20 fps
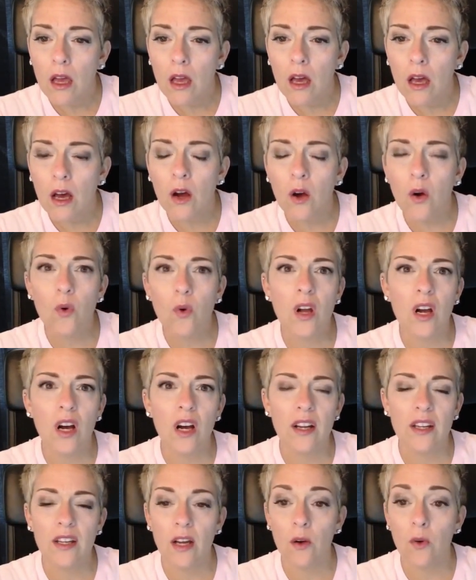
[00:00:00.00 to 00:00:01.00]
Oh,
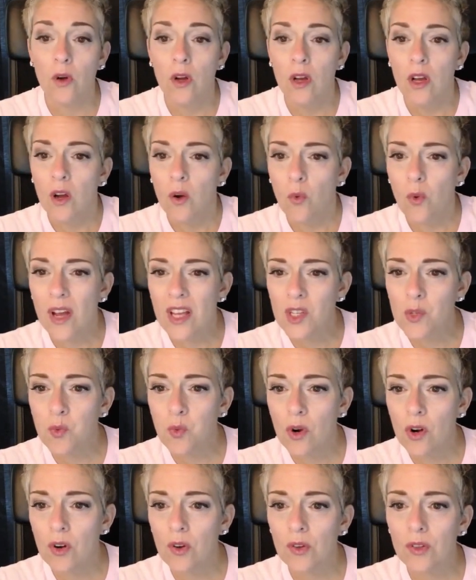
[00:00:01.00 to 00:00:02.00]
God, y'all.
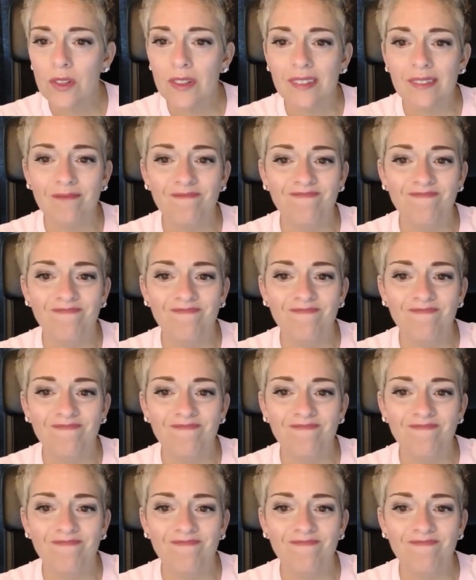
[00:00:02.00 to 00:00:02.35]
Westworld.